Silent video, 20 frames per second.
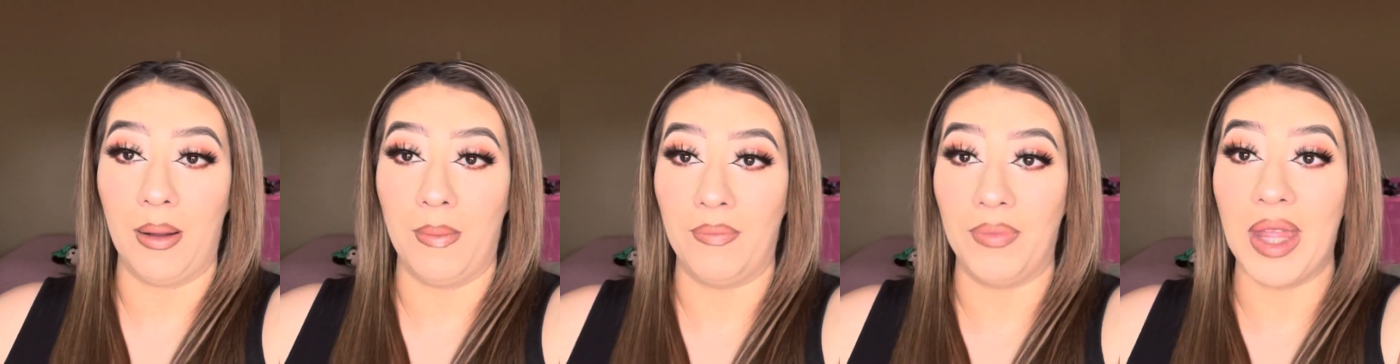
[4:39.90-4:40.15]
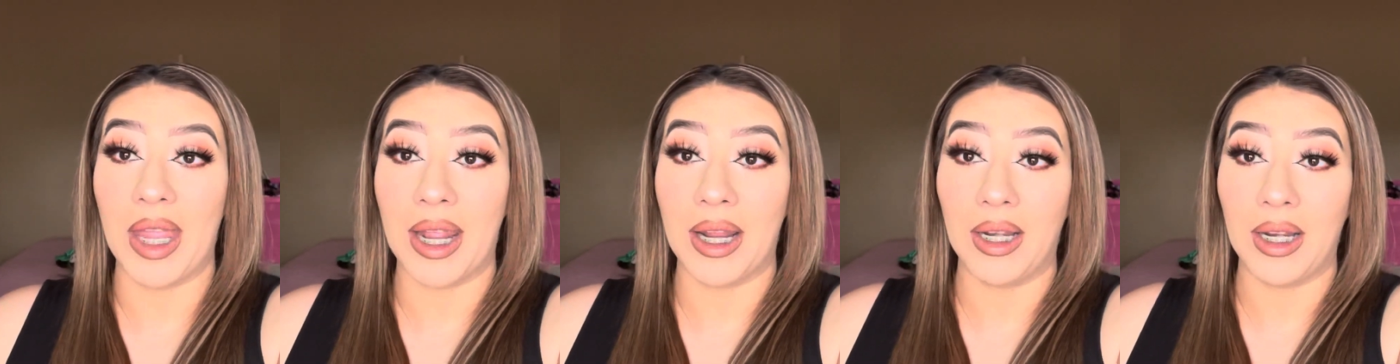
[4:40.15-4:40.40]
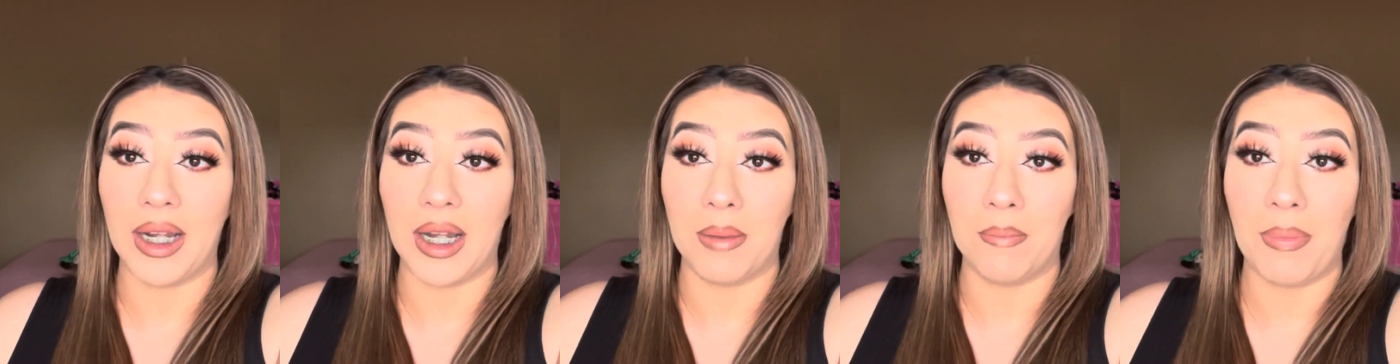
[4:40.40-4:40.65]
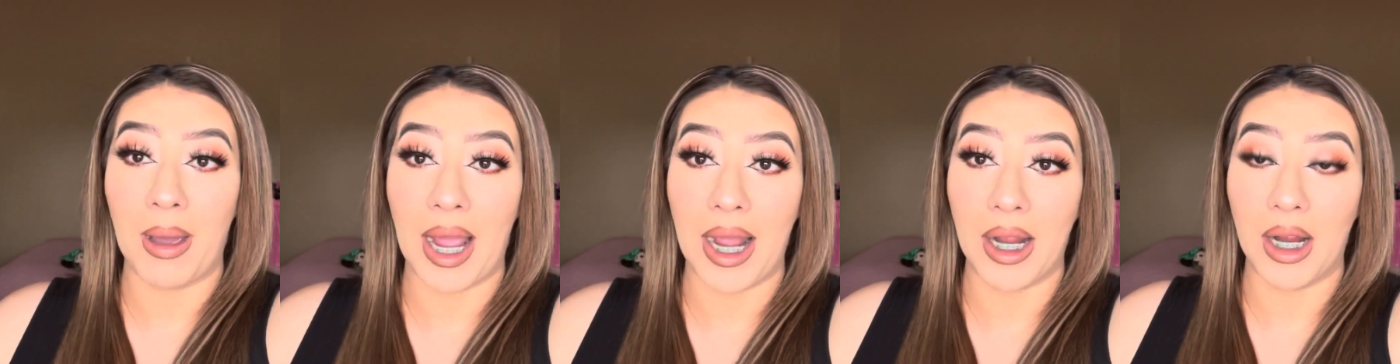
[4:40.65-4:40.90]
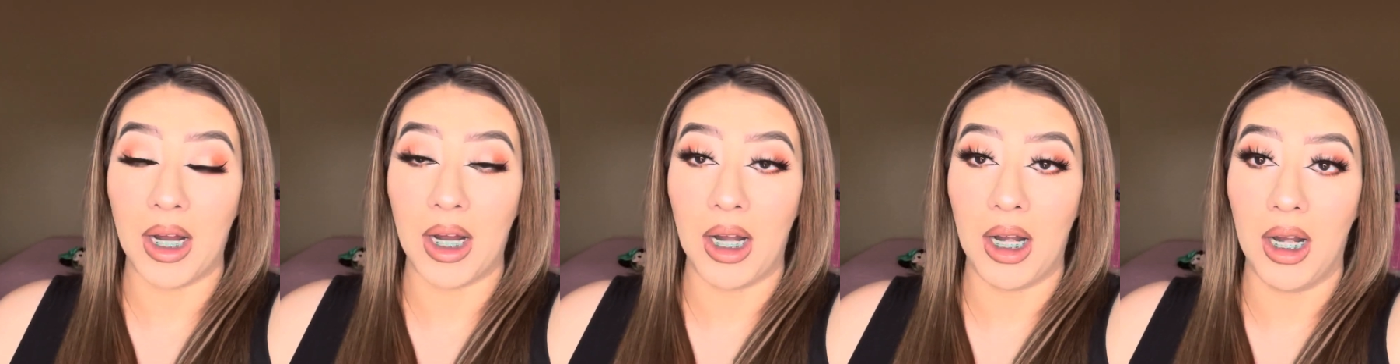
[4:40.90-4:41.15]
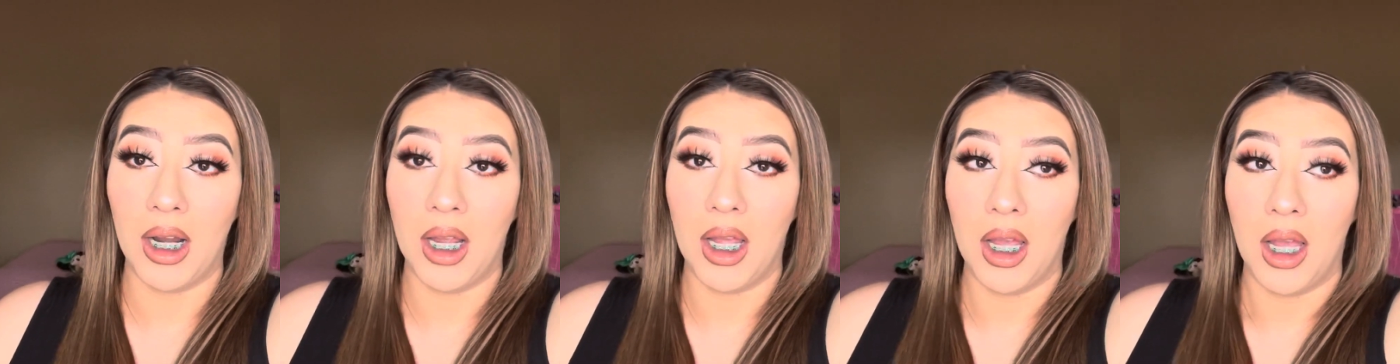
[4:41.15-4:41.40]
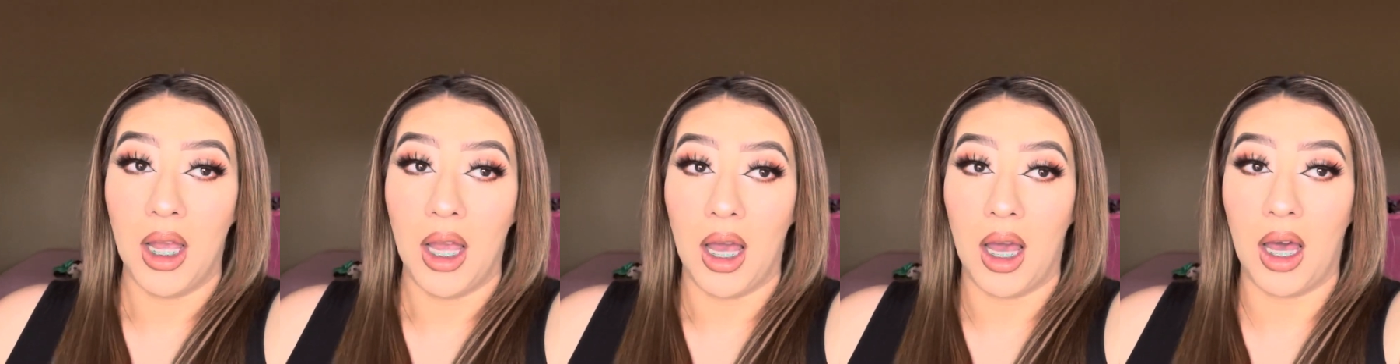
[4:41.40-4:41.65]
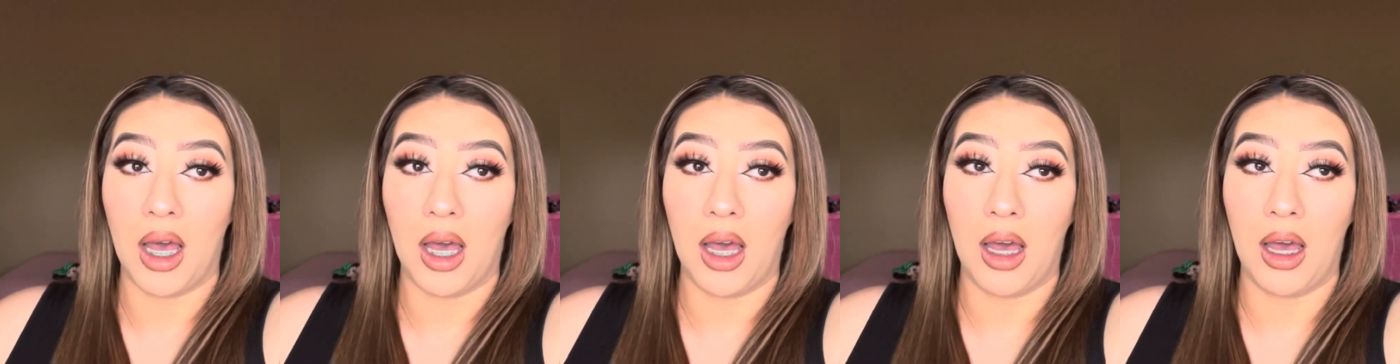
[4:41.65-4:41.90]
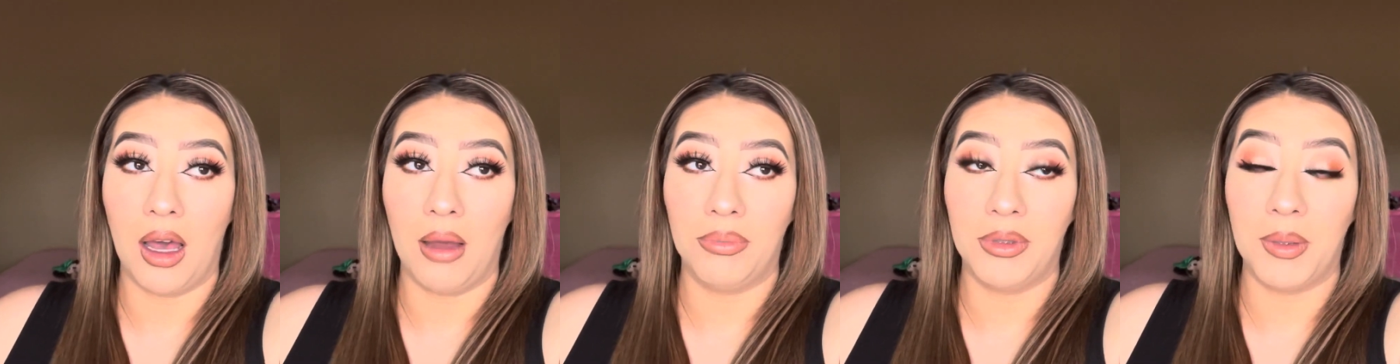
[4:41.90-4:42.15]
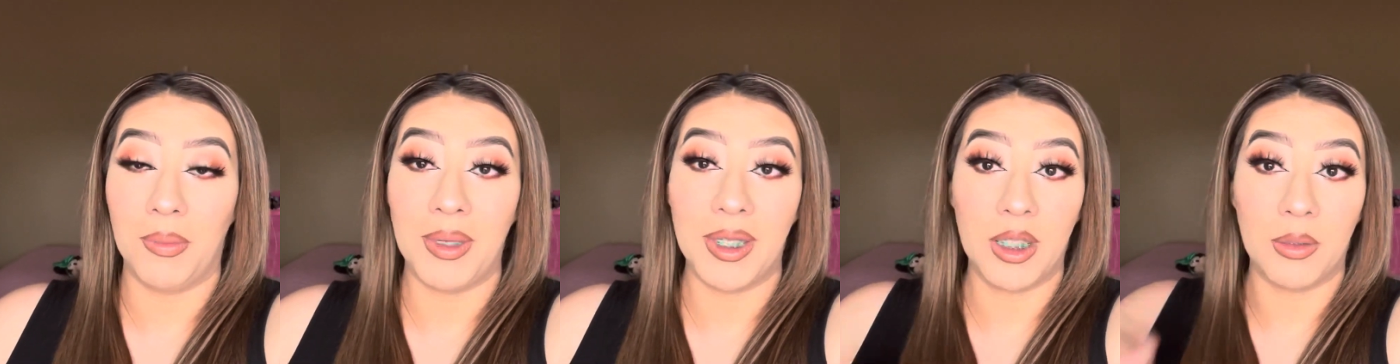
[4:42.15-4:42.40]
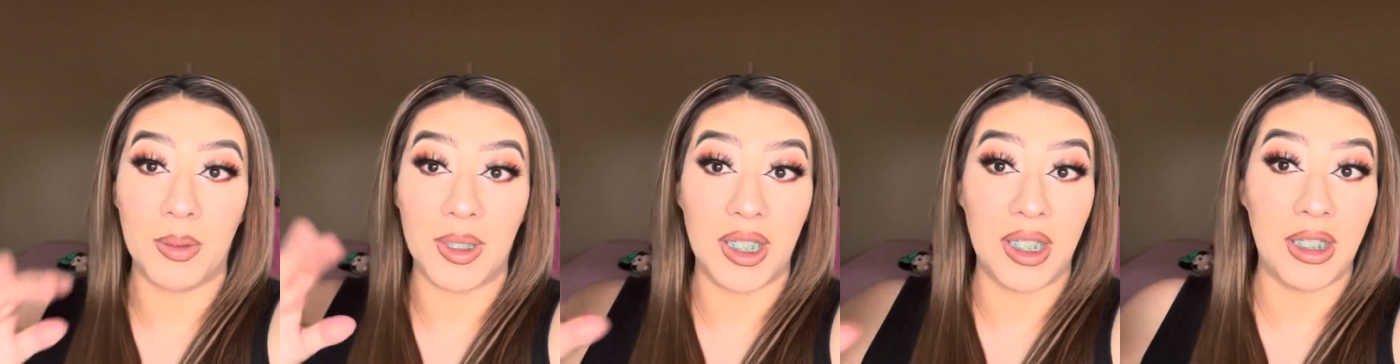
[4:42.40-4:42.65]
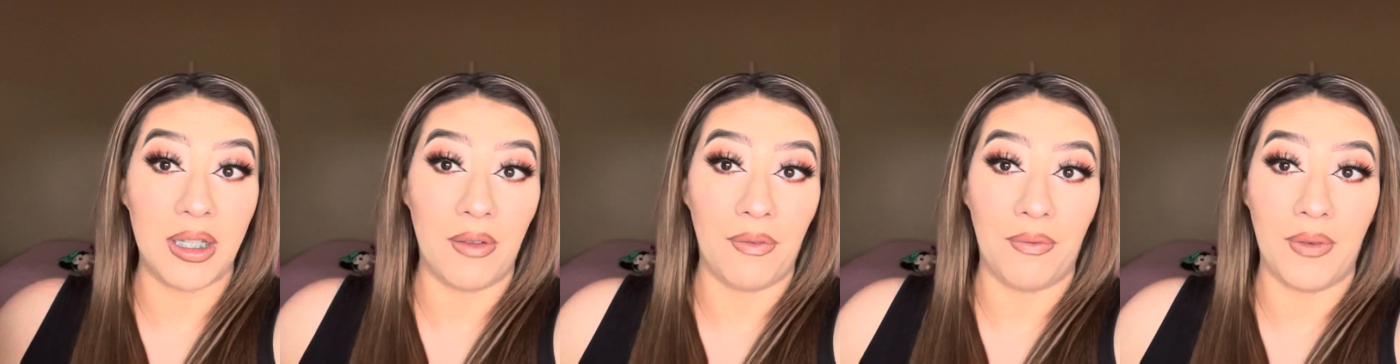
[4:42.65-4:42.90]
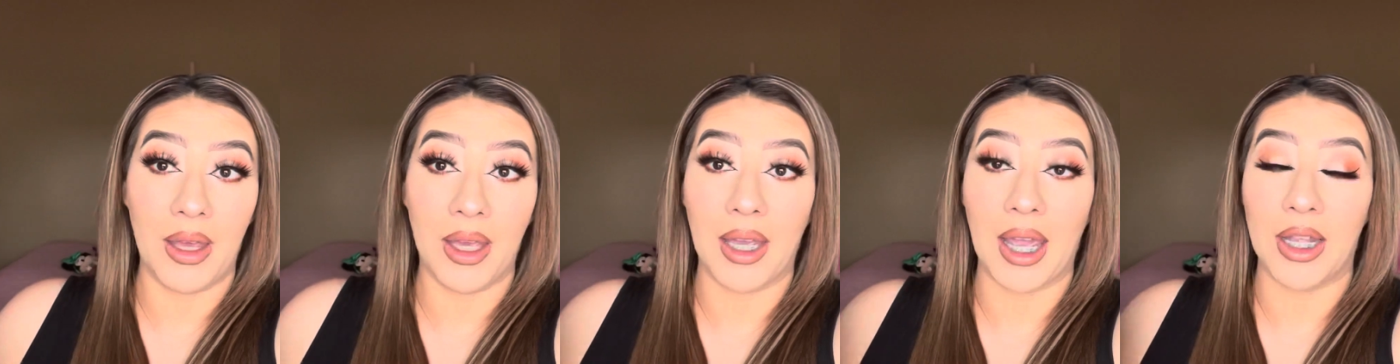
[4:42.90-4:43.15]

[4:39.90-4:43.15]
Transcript: the Inland Empire, to be specific.